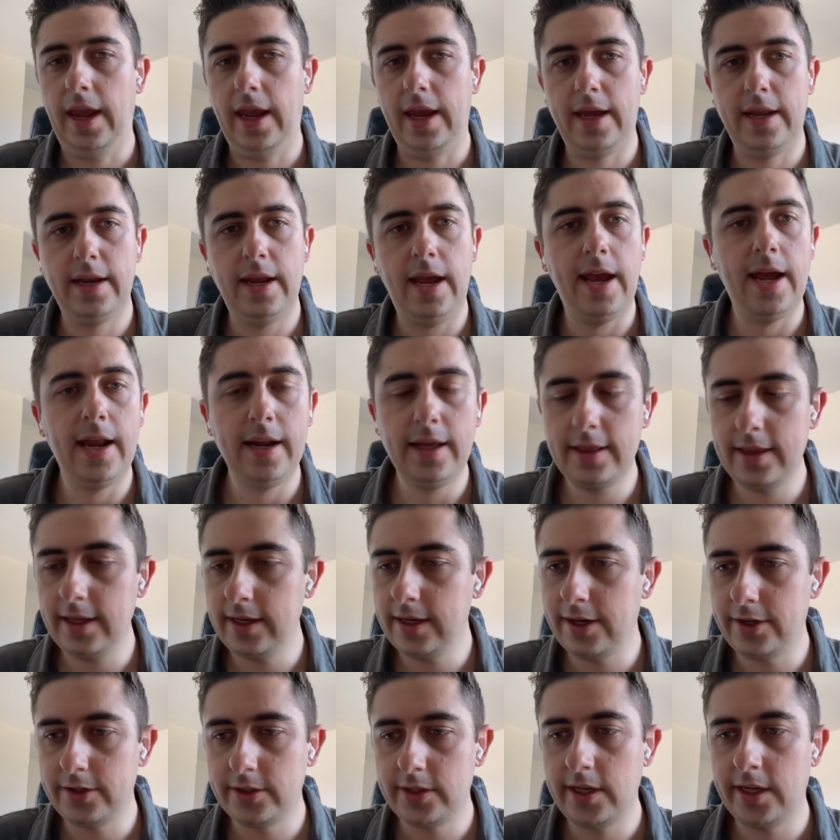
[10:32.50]
and
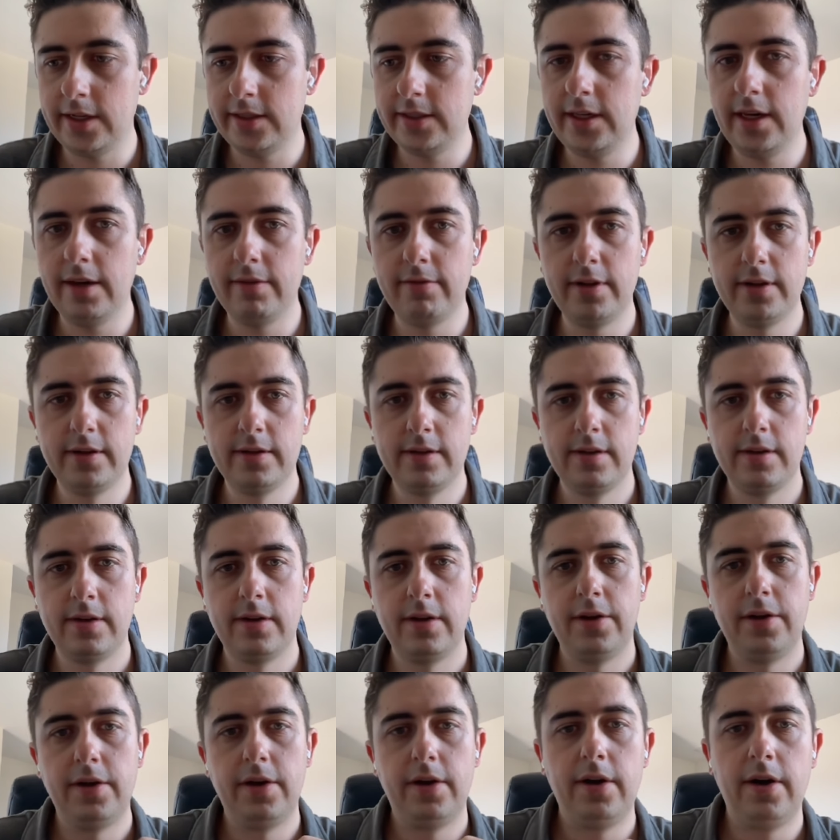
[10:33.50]
anything else that's given
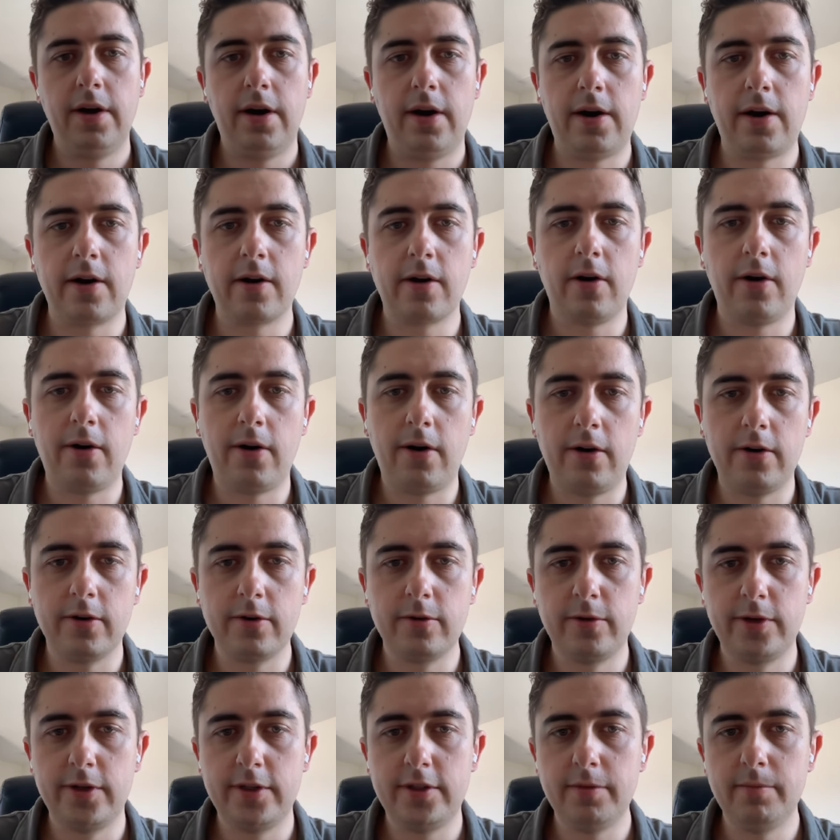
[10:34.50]
are
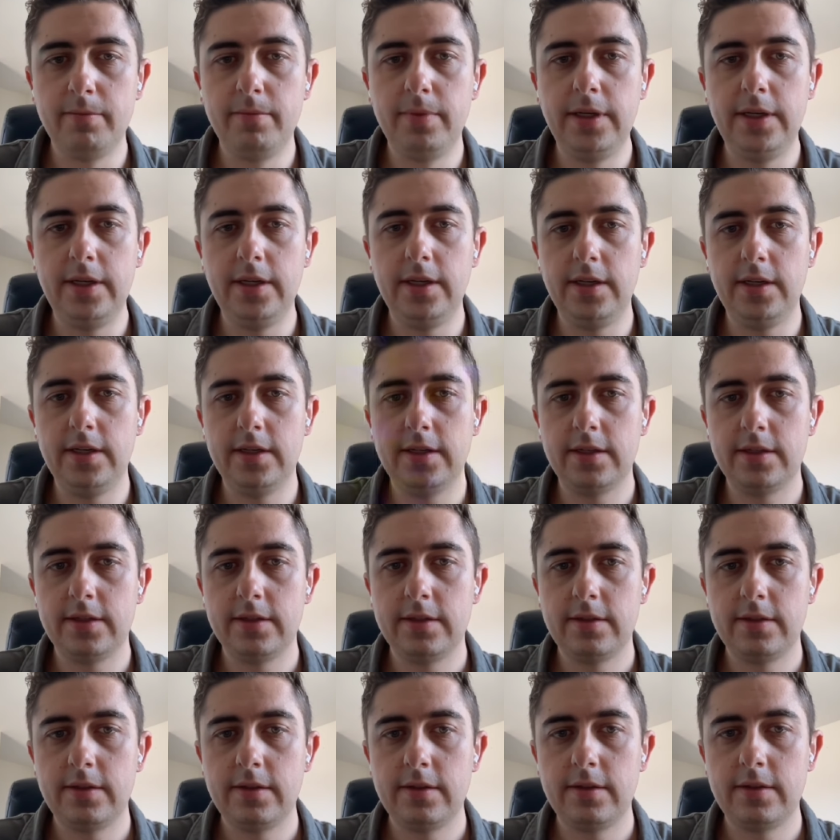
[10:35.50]
all going to be
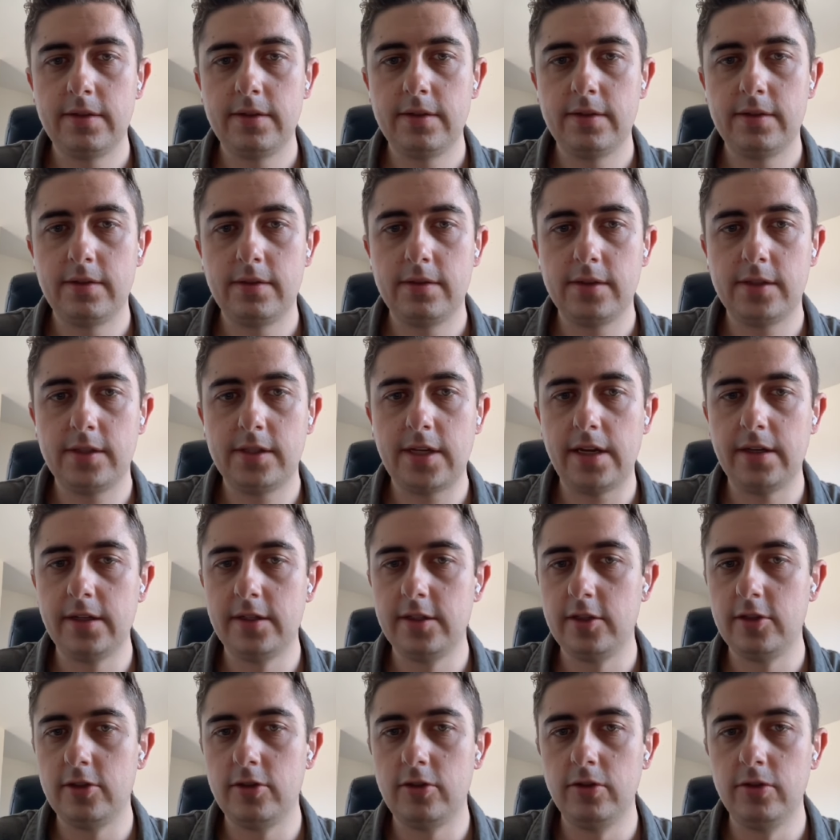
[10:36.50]

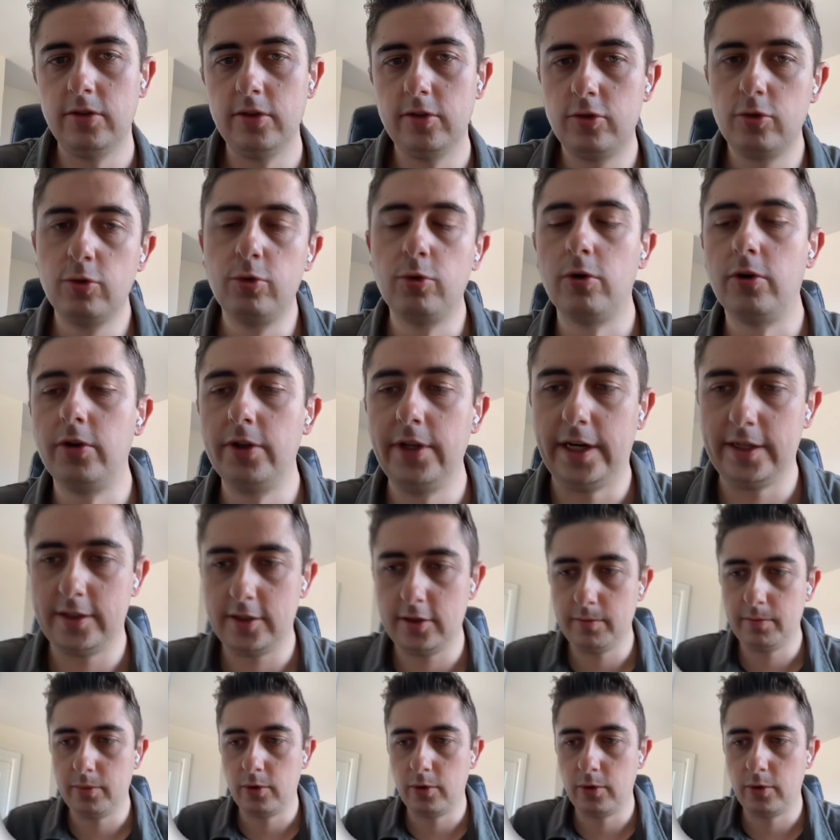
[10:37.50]
sent to the tool not